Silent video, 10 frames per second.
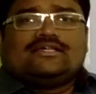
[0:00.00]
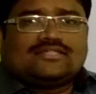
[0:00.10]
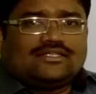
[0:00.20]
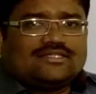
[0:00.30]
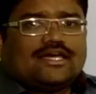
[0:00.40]

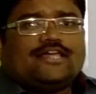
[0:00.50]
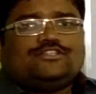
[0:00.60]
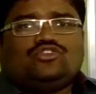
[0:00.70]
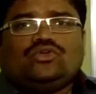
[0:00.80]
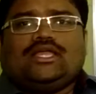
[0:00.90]

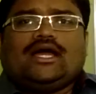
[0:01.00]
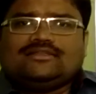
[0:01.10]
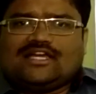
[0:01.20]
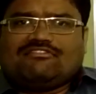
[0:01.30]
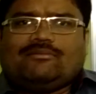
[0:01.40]
synthesize urea
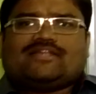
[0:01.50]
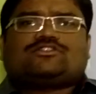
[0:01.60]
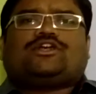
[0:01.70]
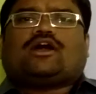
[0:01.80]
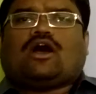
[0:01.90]
that will be
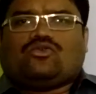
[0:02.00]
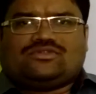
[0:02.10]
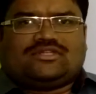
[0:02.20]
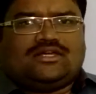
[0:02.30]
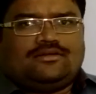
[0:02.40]
excreted
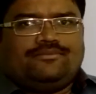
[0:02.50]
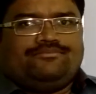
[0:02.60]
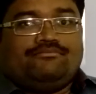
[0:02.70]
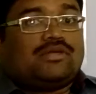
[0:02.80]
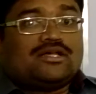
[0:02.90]
outside,
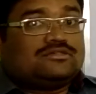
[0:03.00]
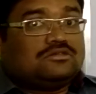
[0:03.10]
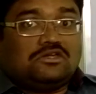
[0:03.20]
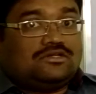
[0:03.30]
because